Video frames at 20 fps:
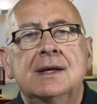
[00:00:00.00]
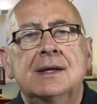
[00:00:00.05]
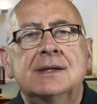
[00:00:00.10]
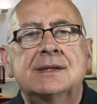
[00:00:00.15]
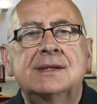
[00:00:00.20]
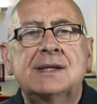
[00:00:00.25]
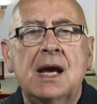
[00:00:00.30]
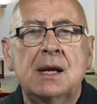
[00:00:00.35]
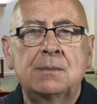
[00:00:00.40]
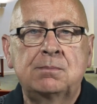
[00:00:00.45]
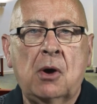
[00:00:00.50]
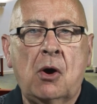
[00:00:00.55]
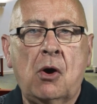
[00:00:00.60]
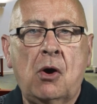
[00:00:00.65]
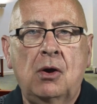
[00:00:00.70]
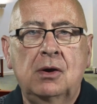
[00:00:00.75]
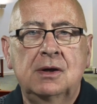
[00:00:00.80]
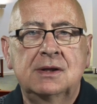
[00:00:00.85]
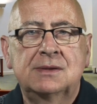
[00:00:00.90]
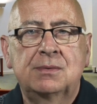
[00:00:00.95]
St.
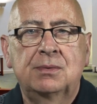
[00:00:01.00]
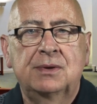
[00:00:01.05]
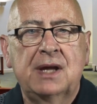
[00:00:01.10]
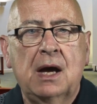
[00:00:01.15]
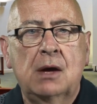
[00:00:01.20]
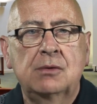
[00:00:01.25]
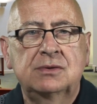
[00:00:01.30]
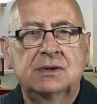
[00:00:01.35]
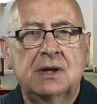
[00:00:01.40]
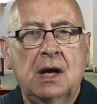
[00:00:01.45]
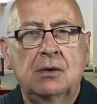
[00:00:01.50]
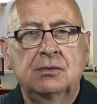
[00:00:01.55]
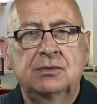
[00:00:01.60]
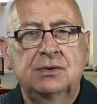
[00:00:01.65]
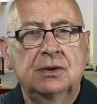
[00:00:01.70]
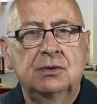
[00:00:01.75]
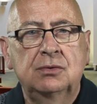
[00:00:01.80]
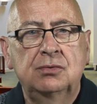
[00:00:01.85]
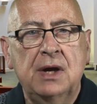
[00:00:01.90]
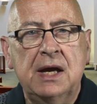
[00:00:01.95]
Paul is without doubt
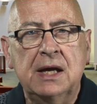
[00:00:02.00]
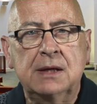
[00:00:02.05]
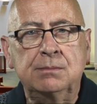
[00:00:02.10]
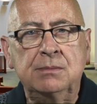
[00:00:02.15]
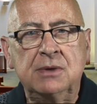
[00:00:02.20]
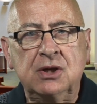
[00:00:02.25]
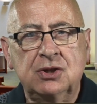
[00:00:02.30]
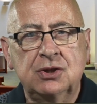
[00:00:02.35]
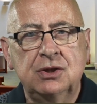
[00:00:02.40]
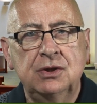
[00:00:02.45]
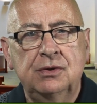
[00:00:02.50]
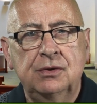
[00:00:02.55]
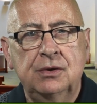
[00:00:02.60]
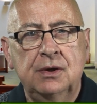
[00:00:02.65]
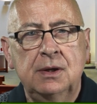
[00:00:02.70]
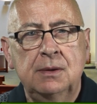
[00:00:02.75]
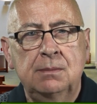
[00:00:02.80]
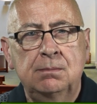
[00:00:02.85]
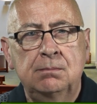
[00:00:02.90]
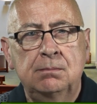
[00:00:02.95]
the great
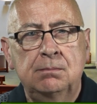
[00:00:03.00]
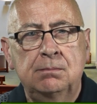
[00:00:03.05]
missionary.